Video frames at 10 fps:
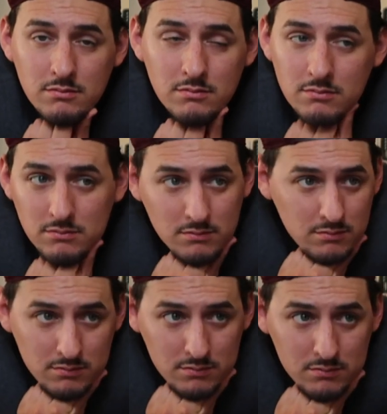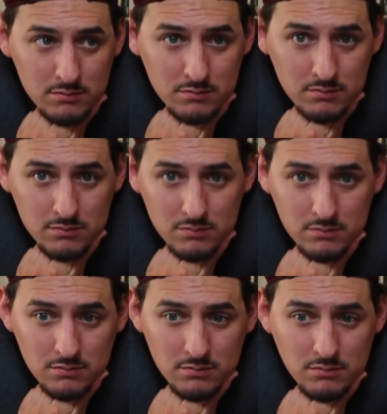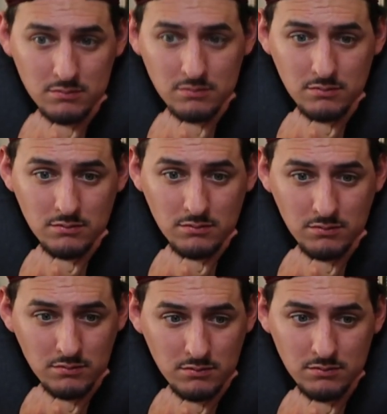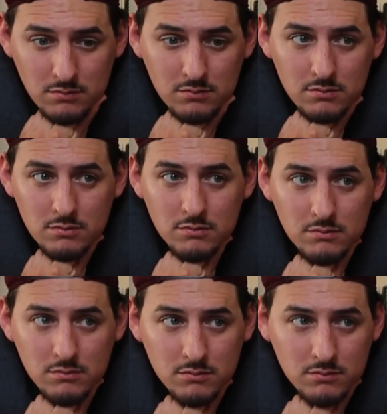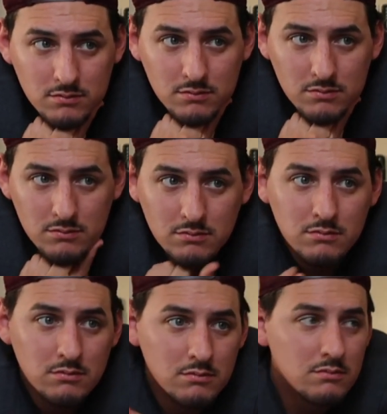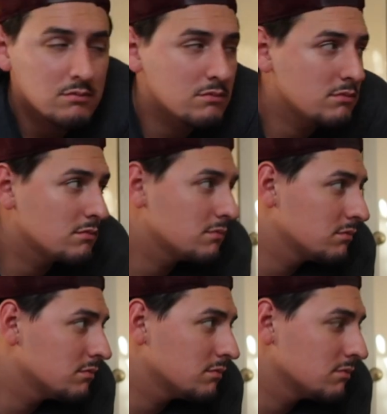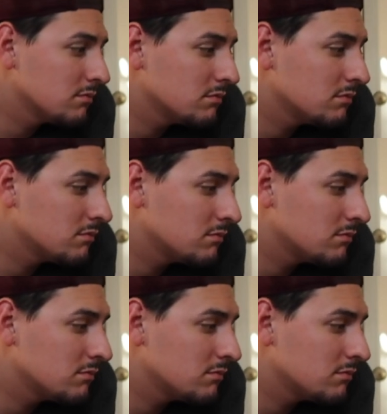This person isn't speaking.